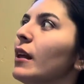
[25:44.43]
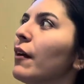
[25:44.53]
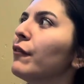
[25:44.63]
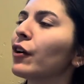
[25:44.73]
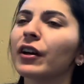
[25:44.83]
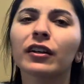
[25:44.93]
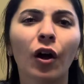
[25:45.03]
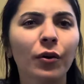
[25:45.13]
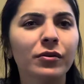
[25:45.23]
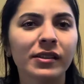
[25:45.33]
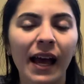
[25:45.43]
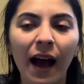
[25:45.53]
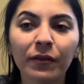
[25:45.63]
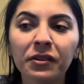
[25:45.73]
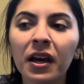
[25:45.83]
very closed
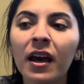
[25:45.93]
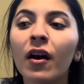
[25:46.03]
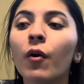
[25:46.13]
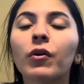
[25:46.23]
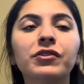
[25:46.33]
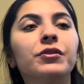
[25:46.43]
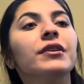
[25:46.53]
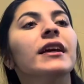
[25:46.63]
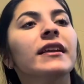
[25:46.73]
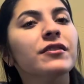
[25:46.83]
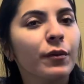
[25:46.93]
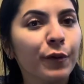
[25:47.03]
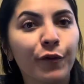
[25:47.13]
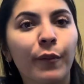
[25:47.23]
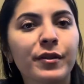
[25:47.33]
sound, once you get into a
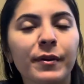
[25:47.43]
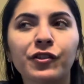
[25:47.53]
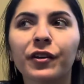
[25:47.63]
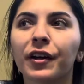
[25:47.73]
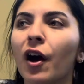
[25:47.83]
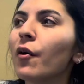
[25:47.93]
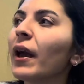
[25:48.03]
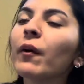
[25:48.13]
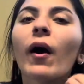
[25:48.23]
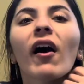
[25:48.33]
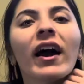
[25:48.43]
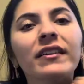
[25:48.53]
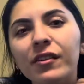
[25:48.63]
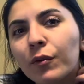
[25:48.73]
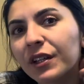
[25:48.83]
performance space, you're like, okay, wow, I
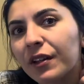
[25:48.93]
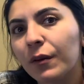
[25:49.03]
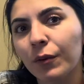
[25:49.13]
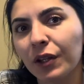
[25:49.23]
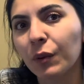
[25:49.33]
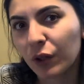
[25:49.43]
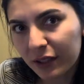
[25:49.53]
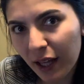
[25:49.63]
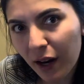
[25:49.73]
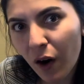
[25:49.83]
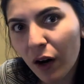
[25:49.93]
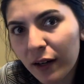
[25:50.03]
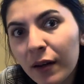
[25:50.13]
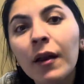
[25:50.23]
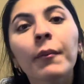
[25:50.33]
don't need to really work that
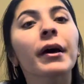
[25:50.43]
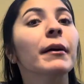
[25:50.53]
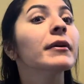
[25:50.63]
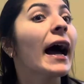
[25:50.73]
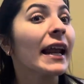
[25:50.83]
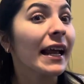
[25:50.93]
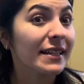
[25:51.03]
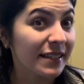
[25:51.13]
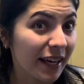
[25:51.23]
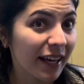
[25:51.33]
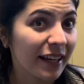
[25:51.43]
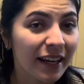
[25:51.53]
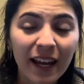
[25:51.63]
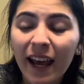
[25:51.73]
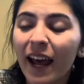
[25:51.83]
hard, but I'm glad I did.
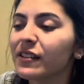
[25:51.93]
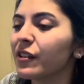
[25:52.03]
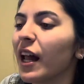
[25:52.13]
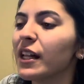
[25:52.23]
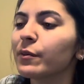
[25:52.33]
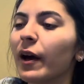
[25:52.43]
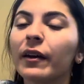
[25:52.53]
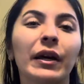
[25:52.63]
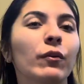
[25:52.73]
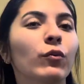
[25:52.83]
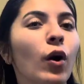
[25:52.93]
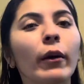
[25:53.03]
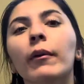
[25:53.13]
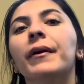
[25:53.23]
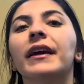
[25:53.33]
And so that's why like
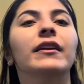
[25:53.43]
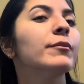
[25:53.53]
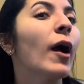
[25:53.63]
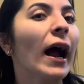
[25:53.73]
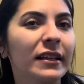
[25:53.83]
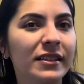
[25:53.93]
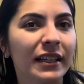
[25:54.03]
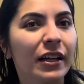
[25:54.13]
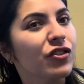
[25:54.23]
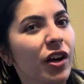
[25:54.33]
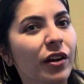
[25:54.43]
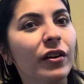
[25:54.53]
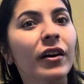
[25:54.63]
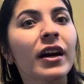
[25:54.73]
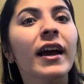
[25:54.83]
warm-upping and practicing in
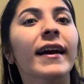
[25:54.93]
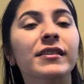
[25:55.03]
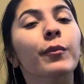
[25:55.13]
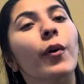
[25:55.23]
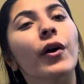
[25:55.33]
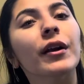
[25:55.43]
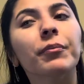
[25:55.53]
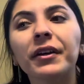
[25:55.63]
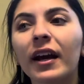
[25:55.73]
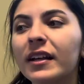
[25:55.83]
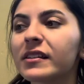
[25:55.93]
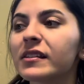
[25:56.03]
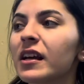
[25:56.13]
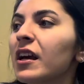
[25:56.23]
general is important, because